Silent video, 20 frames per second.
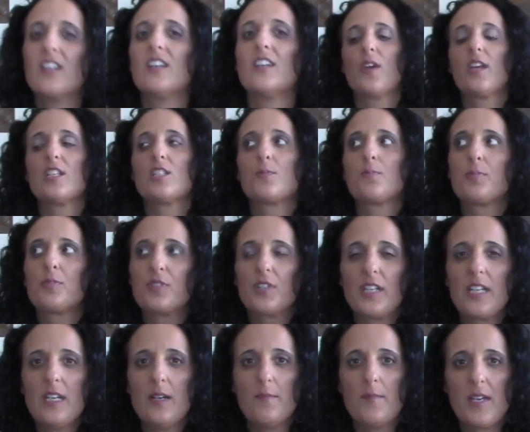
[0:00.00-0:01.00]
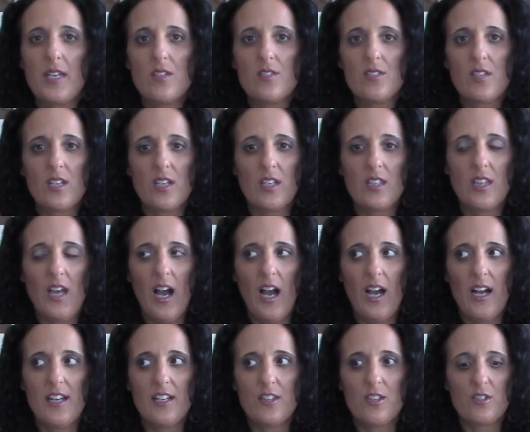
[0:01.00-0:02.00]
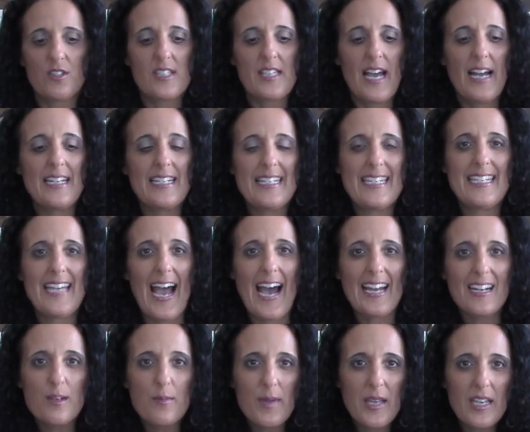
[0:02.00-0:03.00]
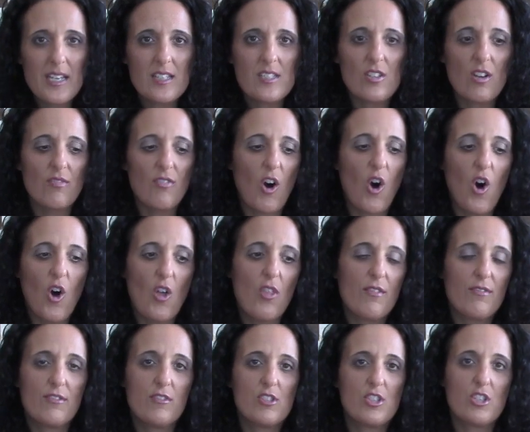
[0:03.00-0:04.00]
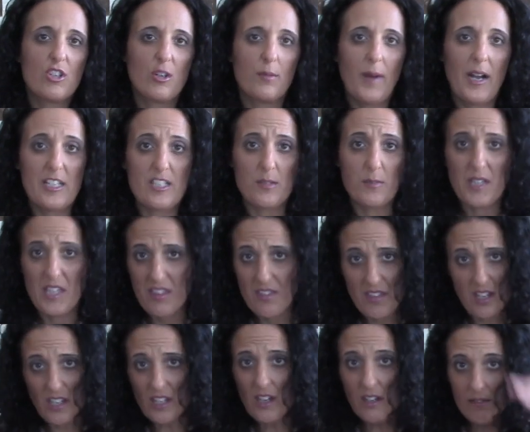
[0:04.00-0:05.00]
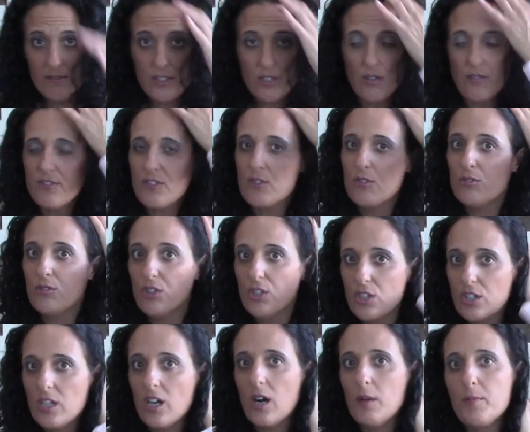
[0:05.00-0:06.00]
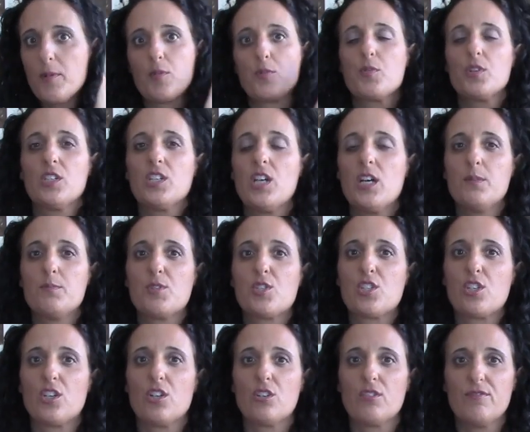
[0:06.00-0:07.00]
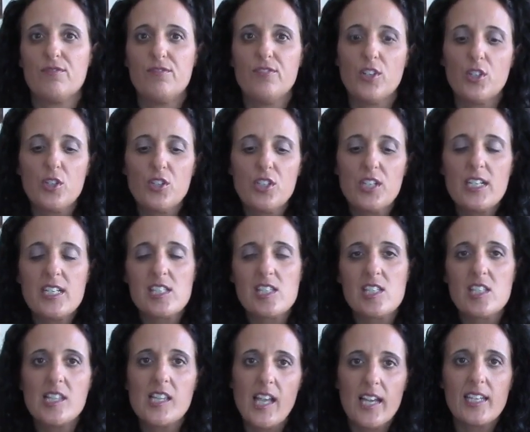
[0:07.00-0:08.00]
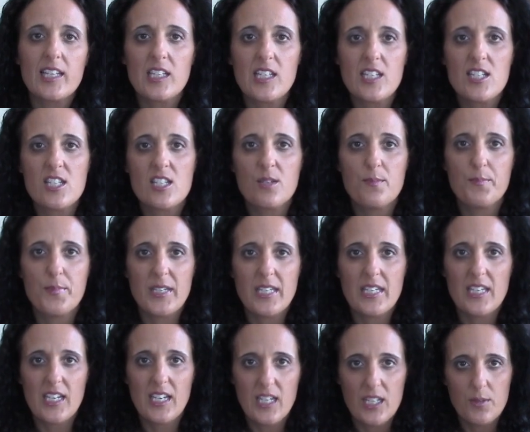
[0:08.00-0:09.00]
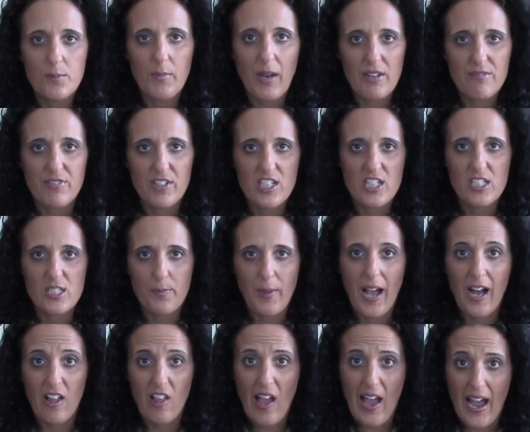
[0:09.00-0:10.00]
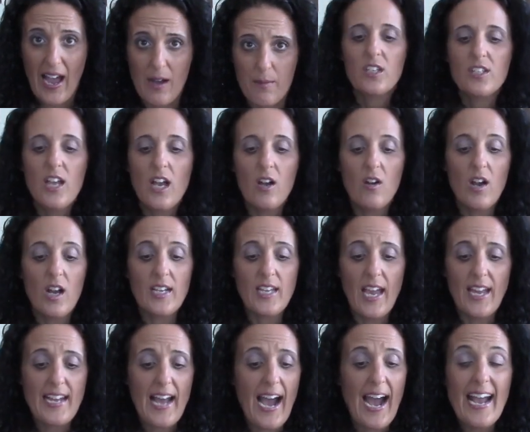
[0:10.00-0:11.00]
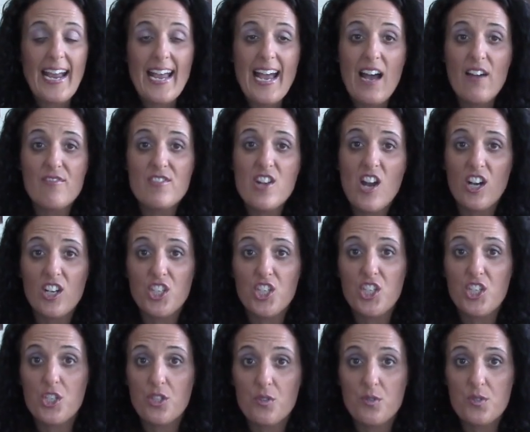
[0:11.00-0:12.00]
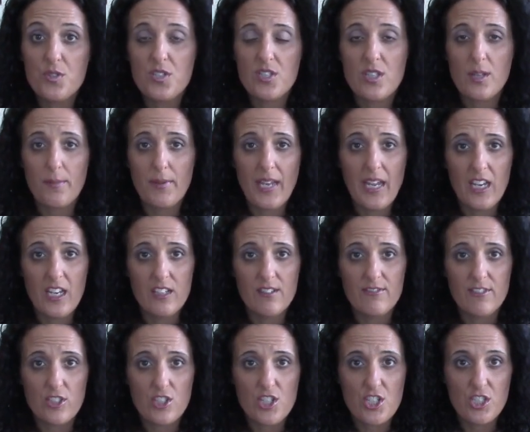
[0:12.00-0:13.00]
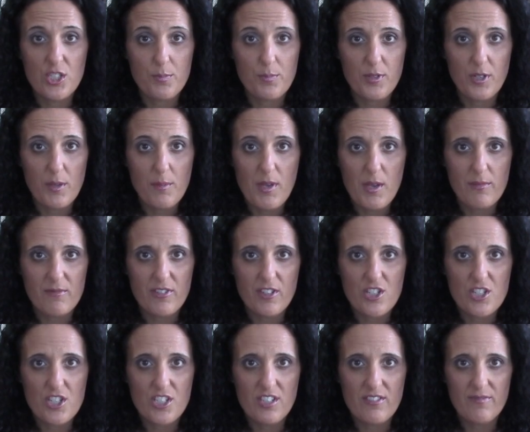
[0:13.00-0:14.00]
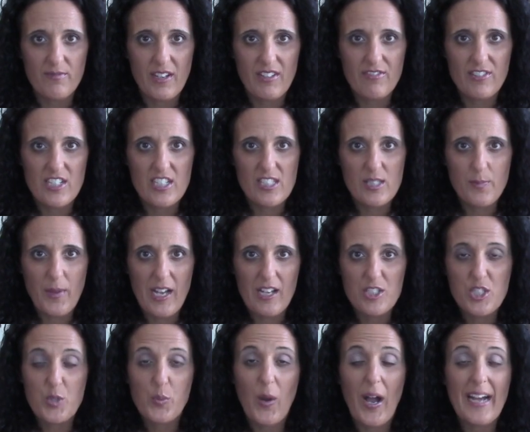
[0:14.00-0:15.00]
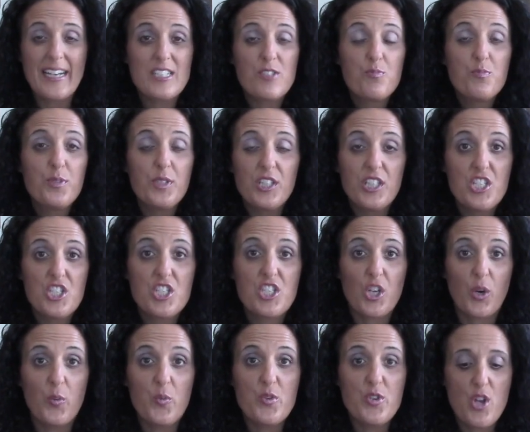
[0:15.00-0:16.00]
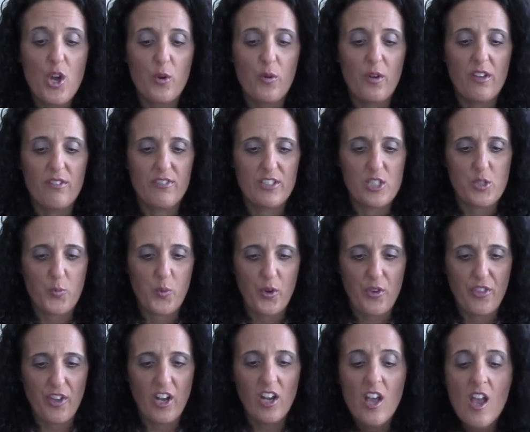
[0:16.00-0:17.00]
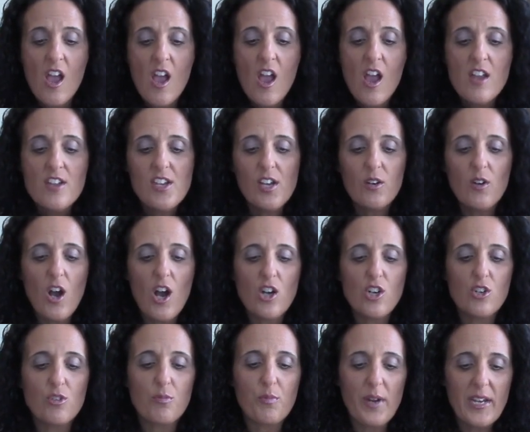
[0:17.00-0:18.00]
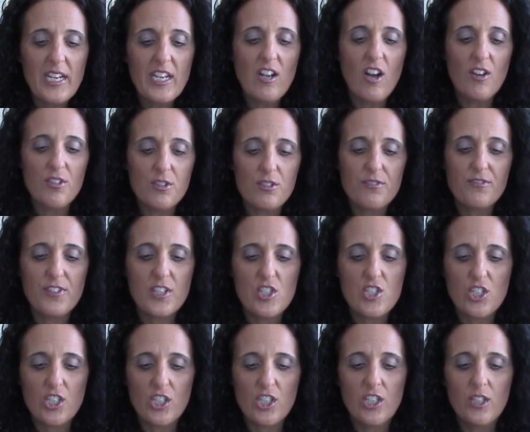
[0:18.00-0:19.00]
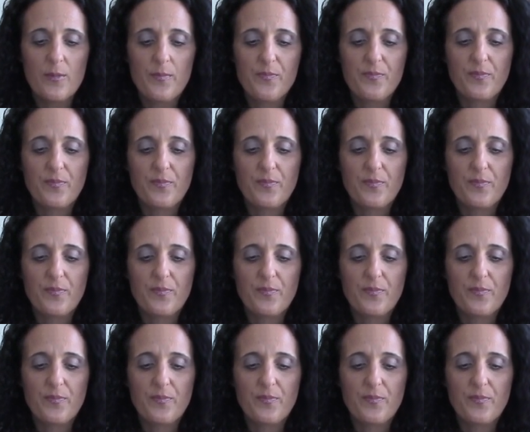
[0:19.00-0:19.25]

It's pretty amazing that there's that database of all the foods you could possibly think of. So if you look up a really obscure food, it's likely to be in MyFitnessPal app. Now, again, I have not used the paid version, the premium version of MyFitnessPal, so I really don't know if it's worth it. Now, a great other feature